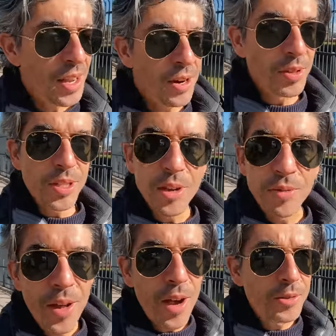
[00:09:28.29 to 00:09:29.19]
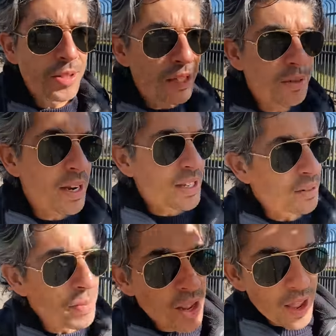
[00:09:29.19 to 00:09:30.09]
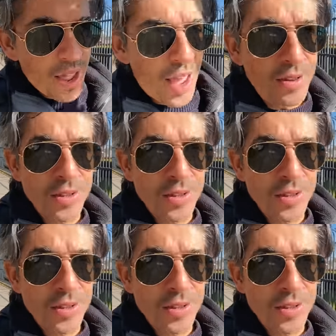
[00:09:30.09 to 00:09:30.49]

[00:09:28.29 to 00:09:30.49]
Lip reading: resolve the whole situation.